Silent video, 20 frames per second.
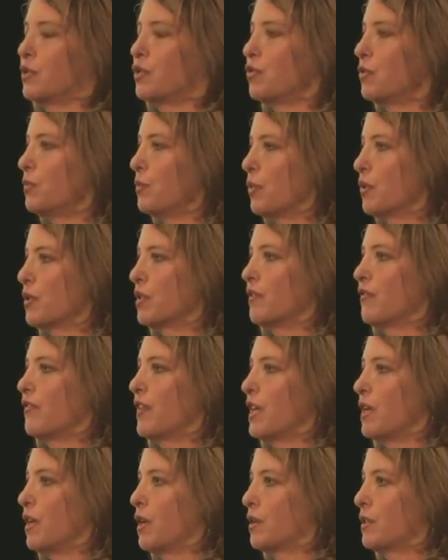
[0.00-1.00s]
too important to
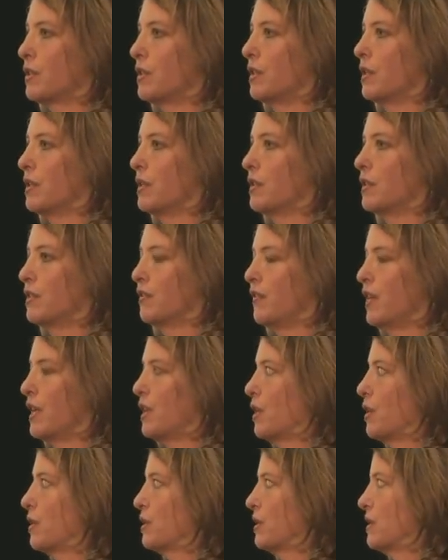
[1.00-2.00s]
fight
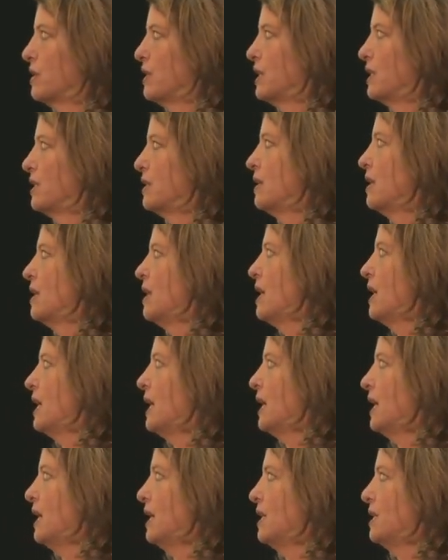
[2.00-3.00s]
heart disease,
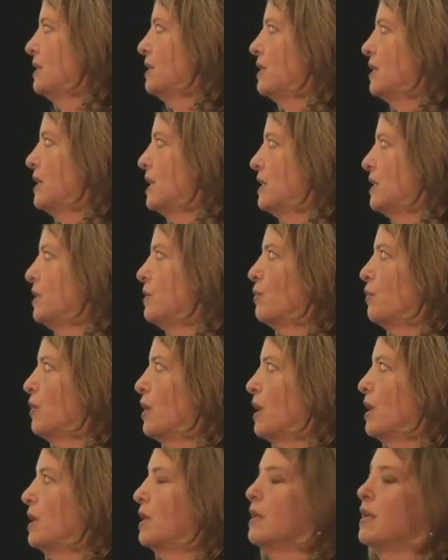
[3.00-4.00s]
and they didn't
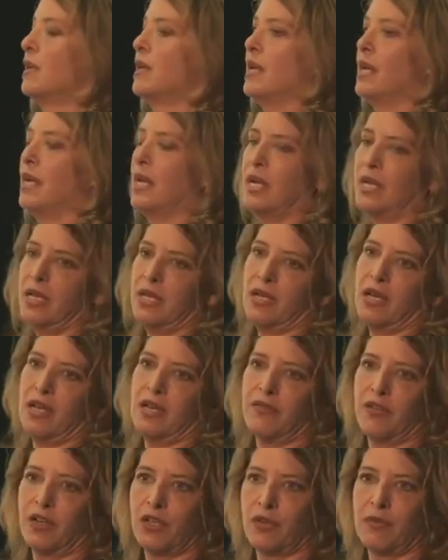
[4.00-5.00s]
want any
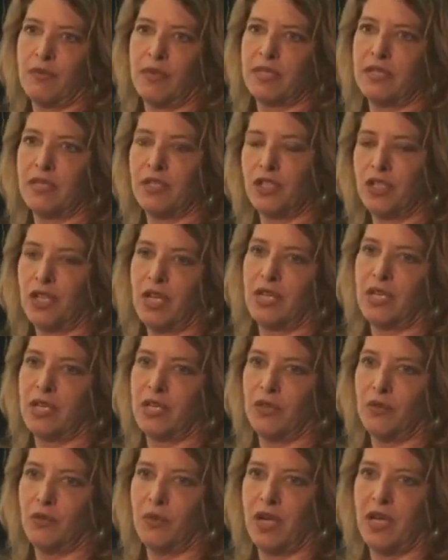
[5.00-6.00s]
kind of other message getting
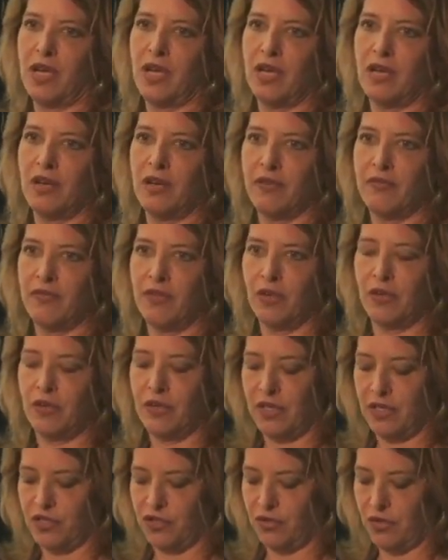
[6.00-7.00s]
in the way of their
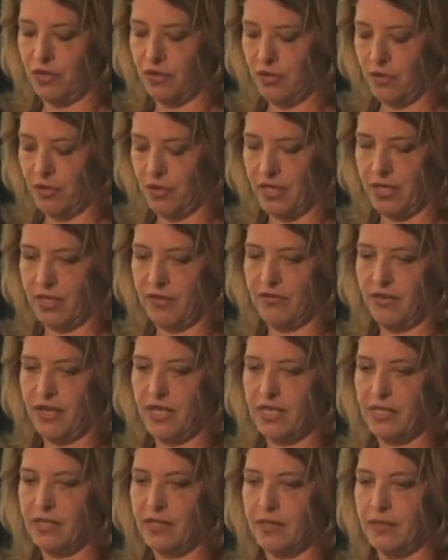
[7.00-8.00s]
cholesterol lowering
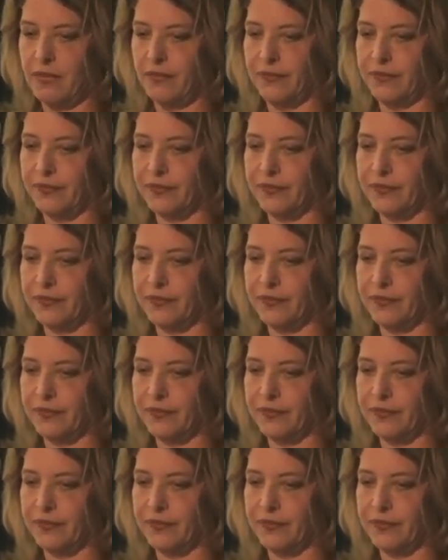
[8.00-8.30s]
advice.